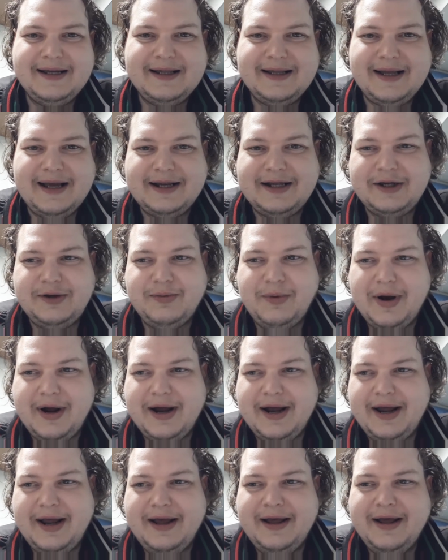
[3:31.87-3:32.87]
That's
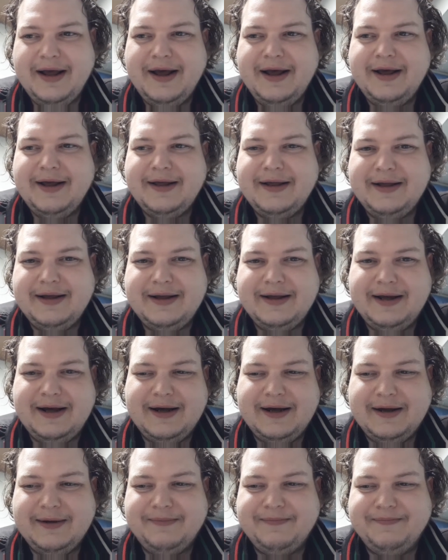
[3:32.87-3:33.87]
why
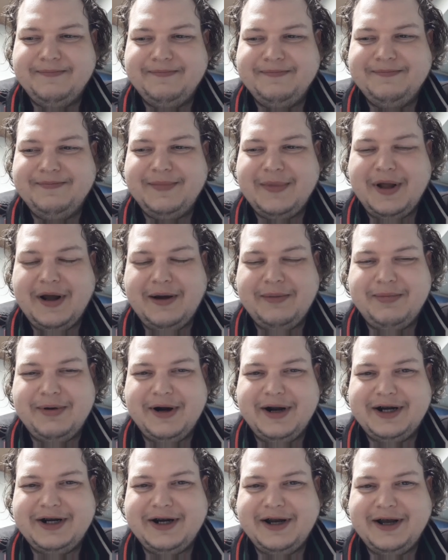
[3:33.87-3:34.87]
Upper
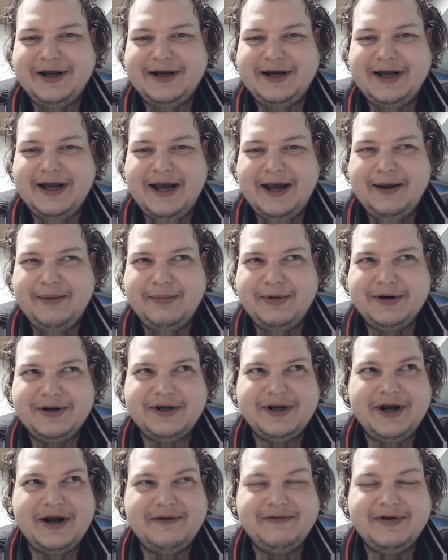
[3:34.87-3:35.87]
Echelon
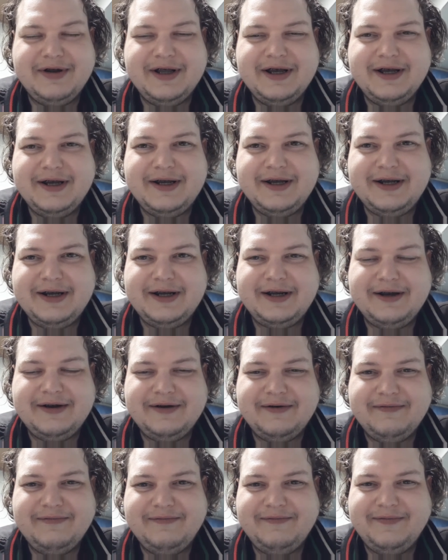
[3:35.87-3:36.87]
Gamers covered this in
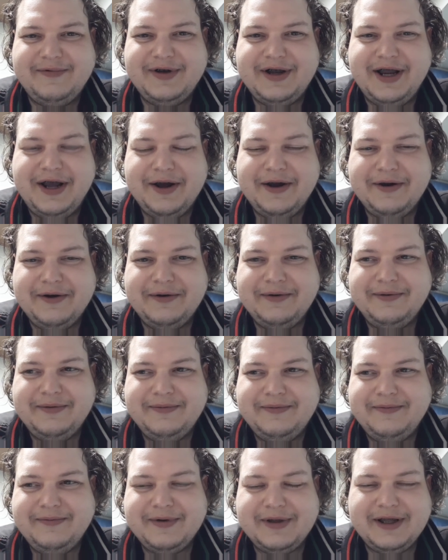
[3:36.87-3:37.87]
a video
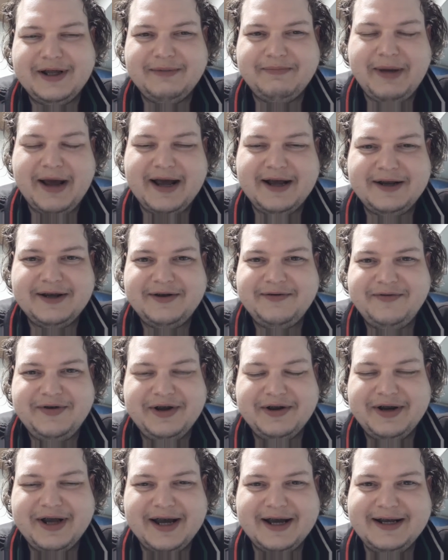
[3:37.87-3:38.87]
in the past
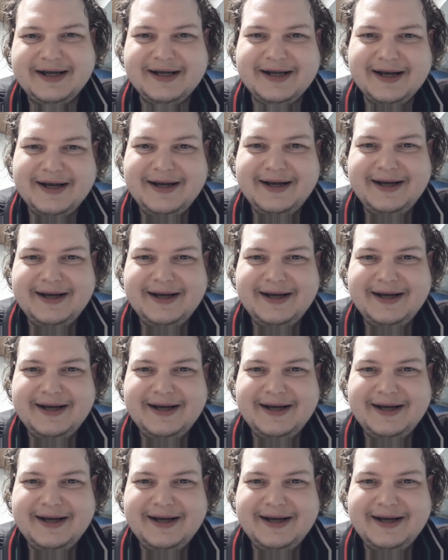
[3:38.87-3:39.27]
few days.